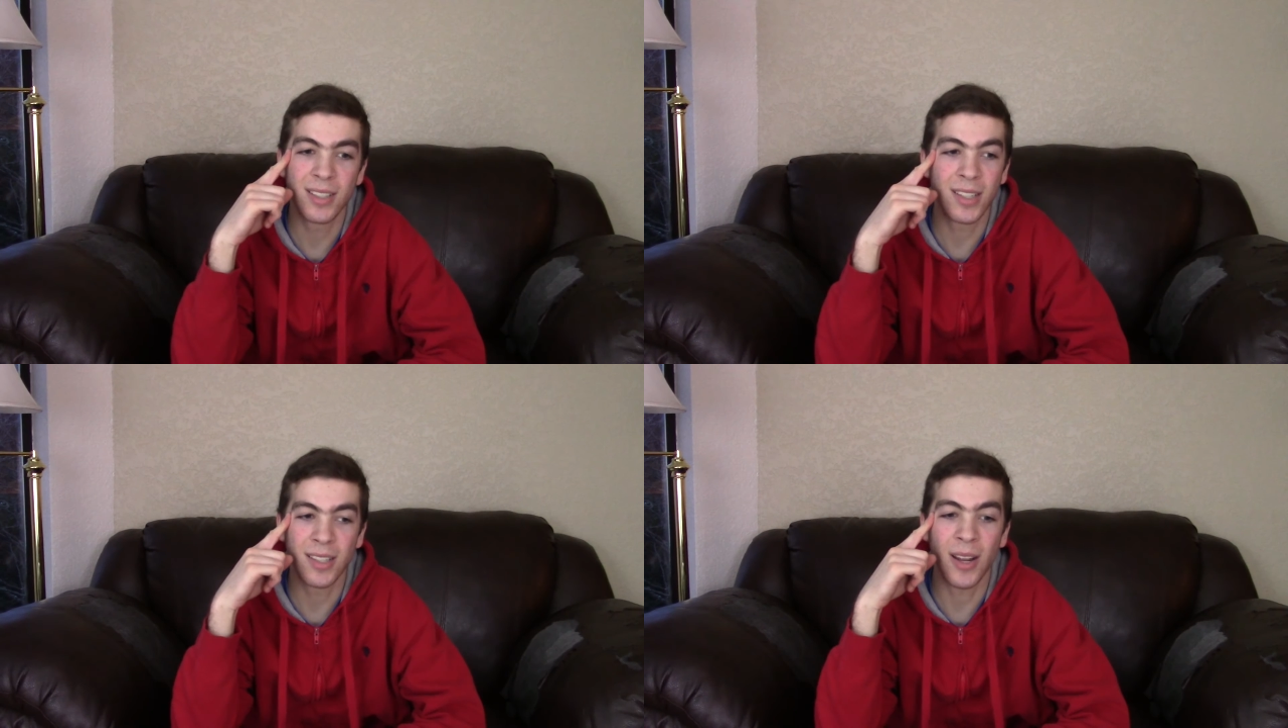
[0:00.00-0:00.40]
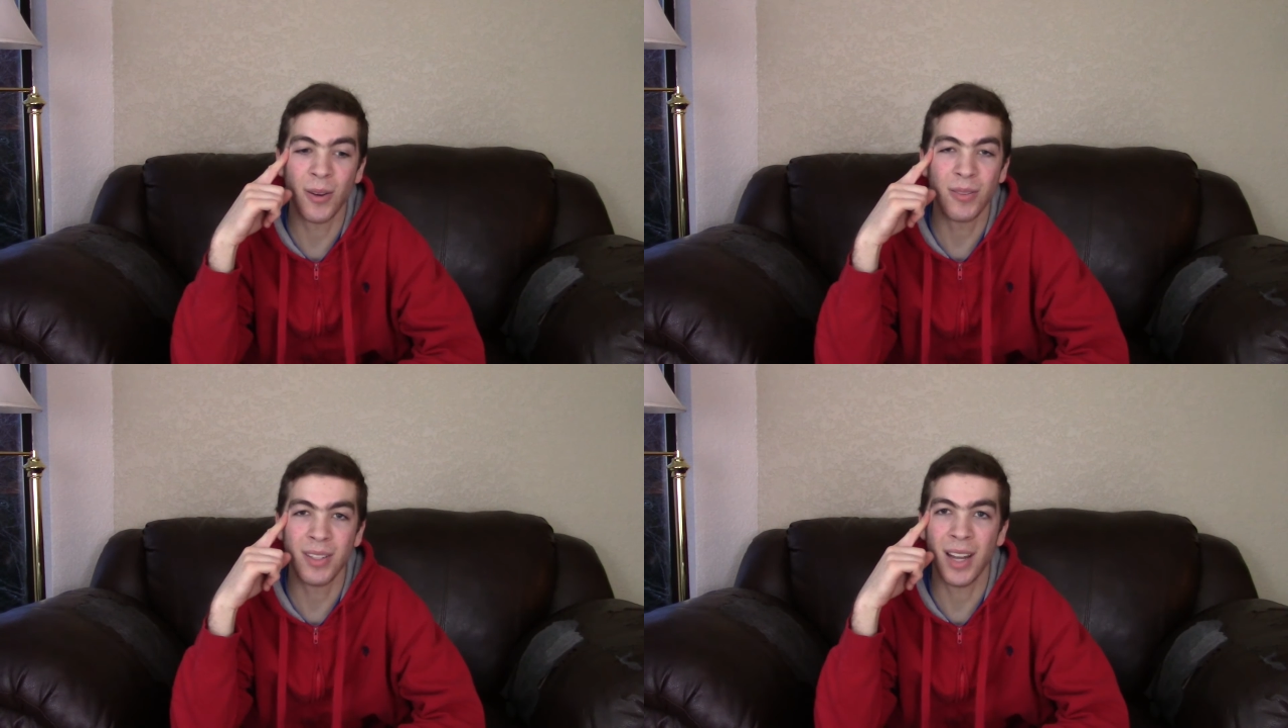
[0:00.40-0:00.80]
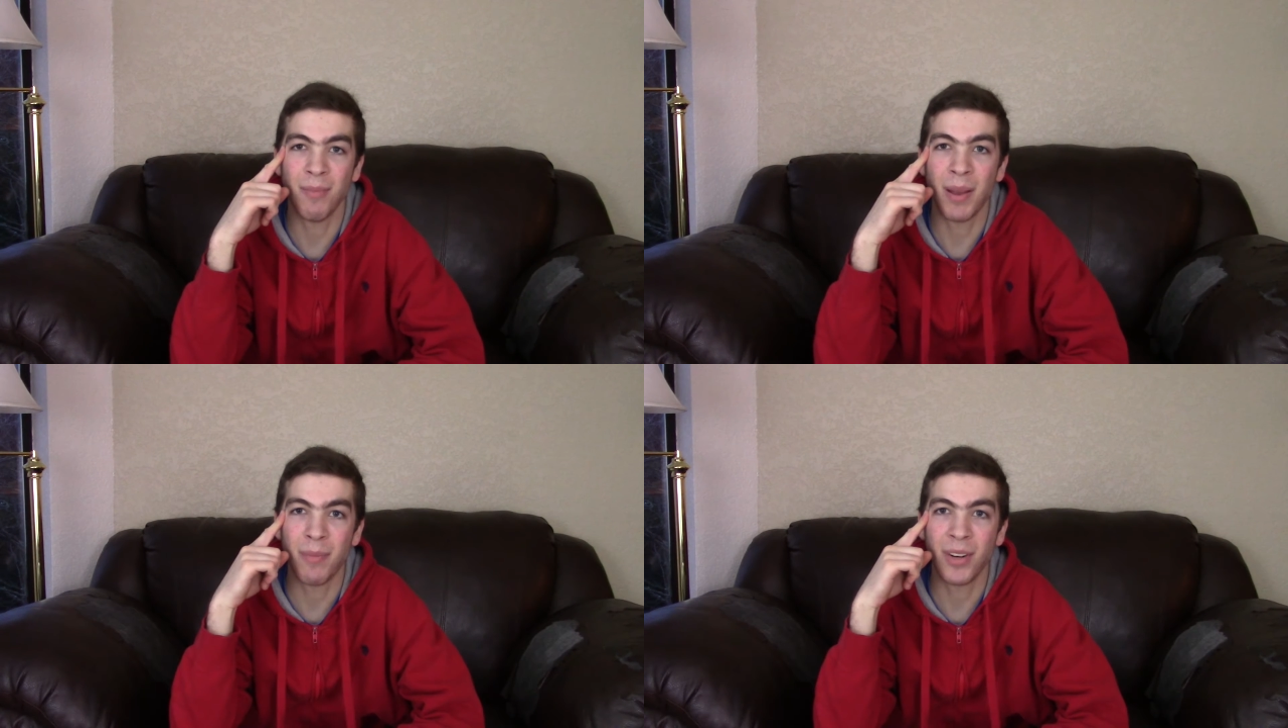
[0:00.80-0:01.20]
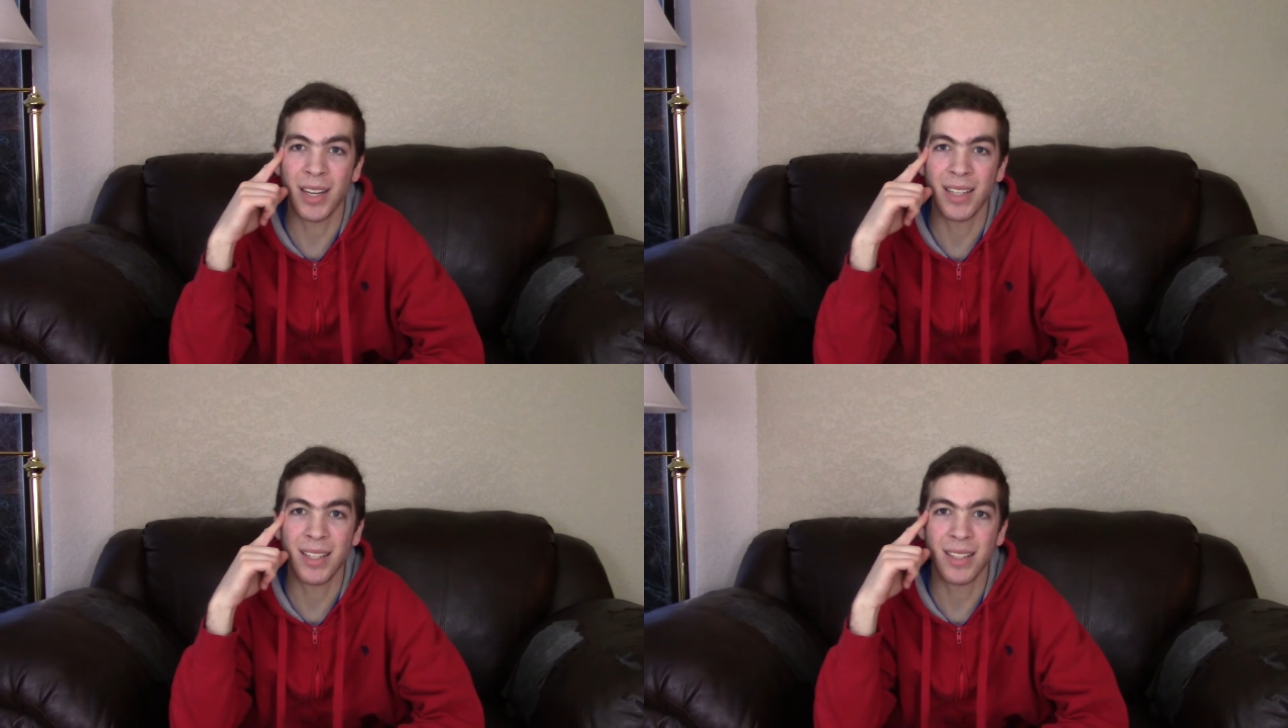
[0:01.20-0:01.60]
No, not my
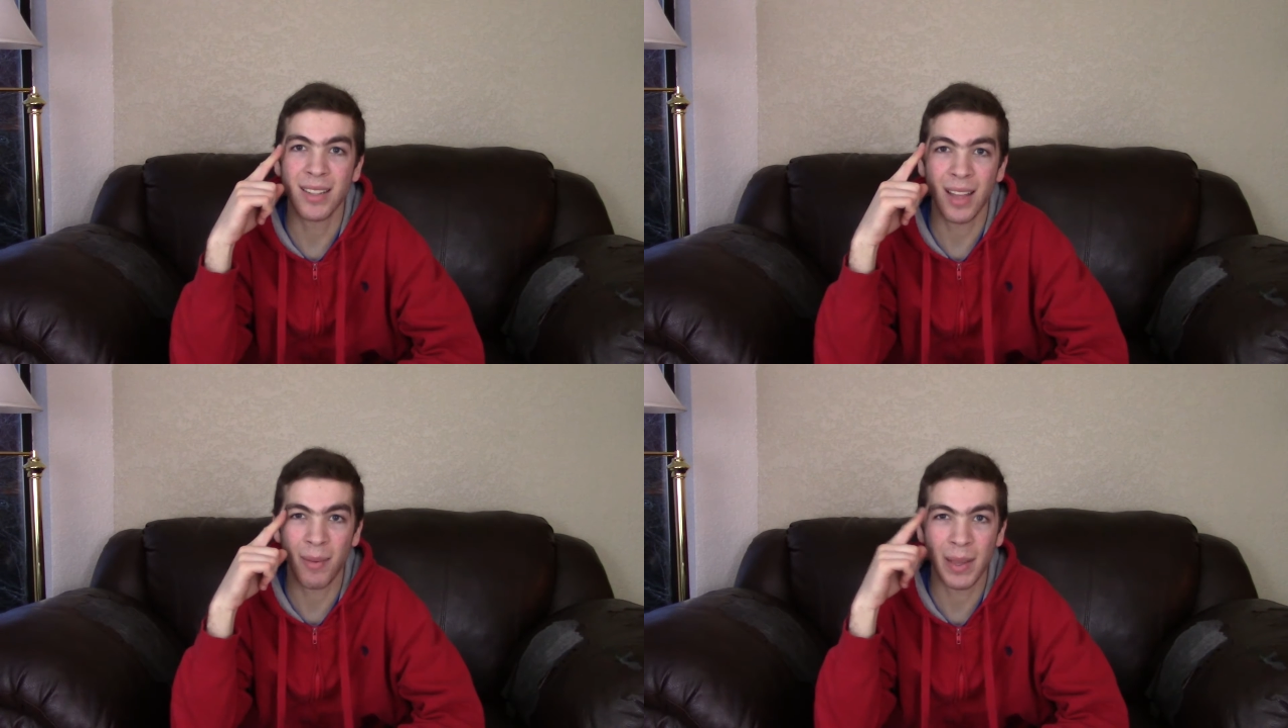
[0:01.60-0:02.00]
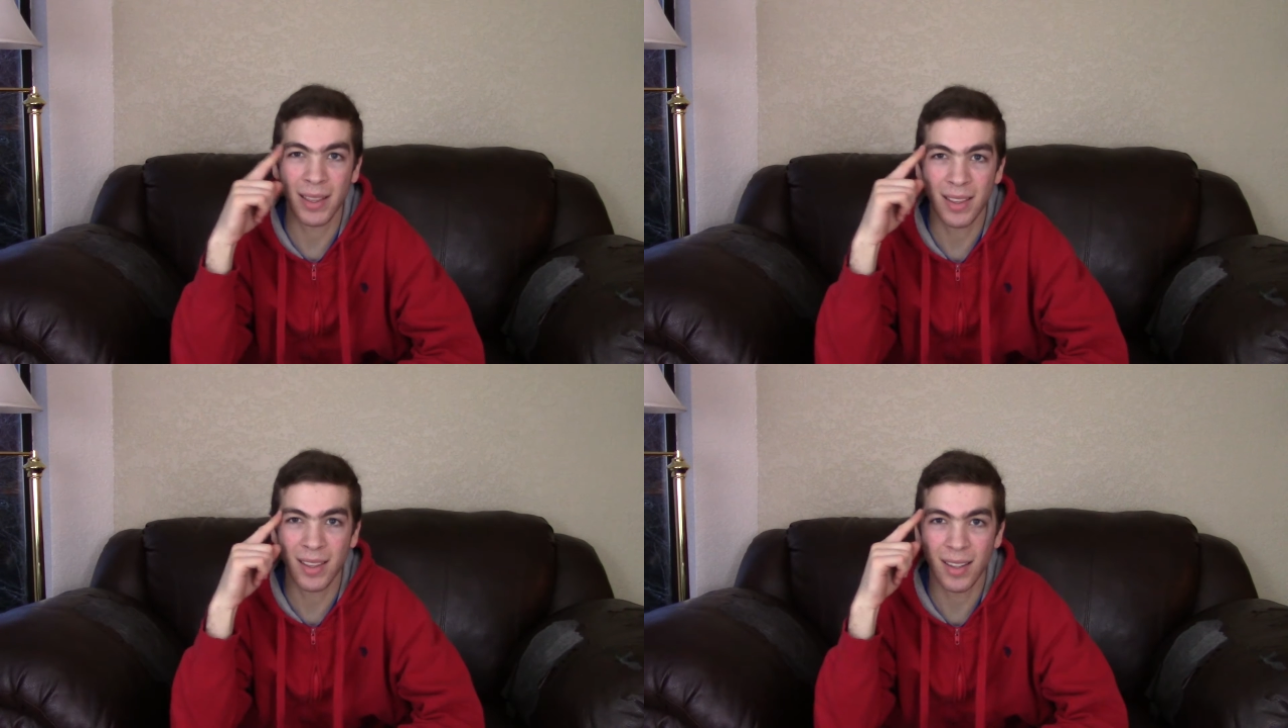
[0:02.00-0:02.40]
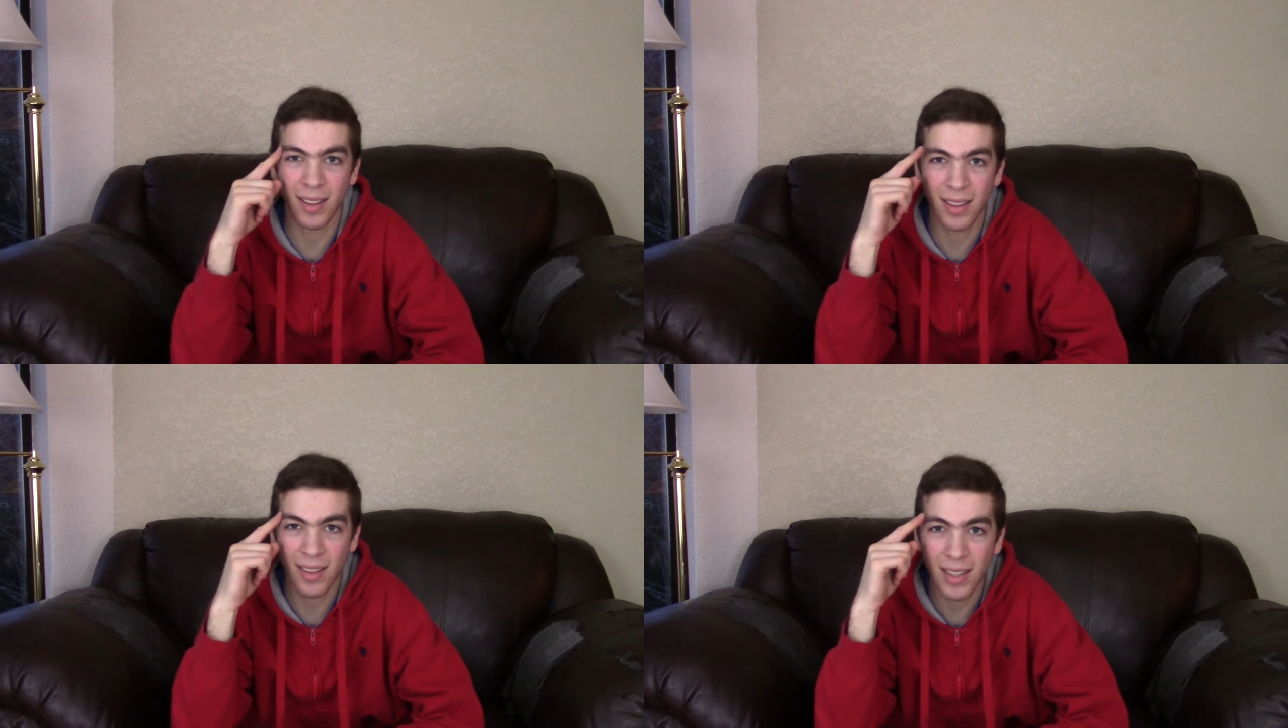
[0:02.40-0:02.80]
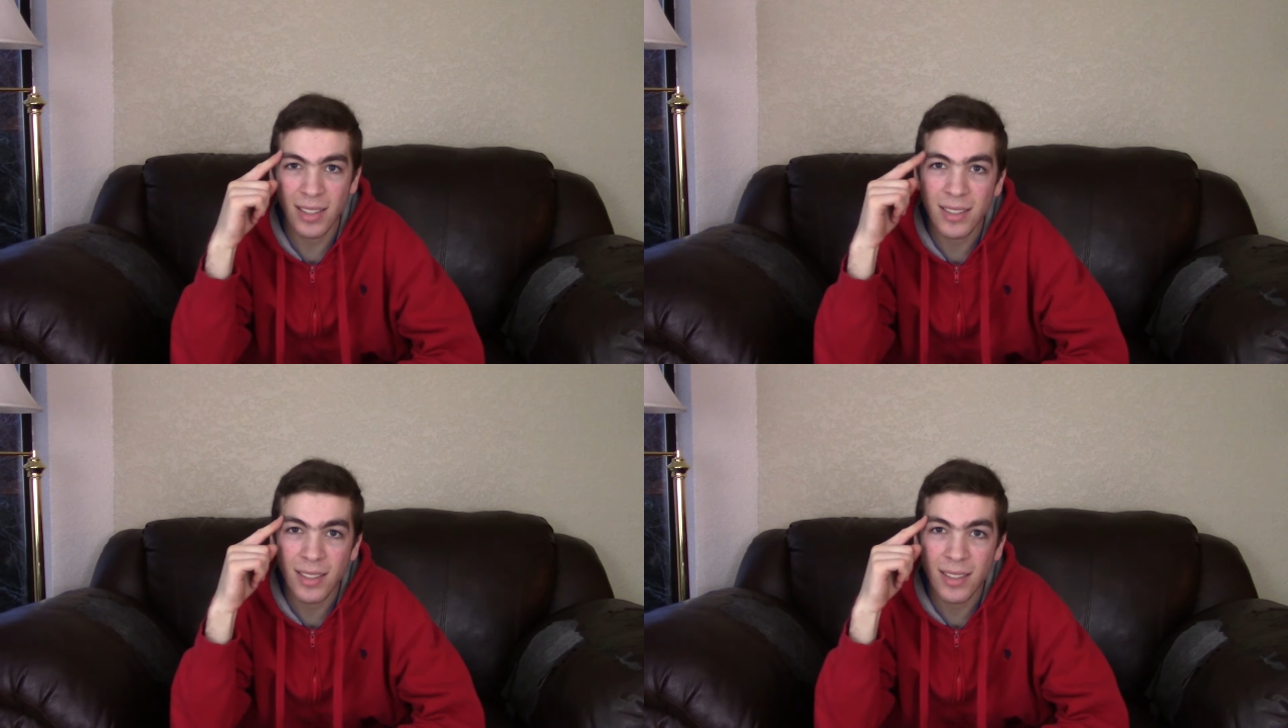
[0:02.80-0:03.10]
brain. I meant this.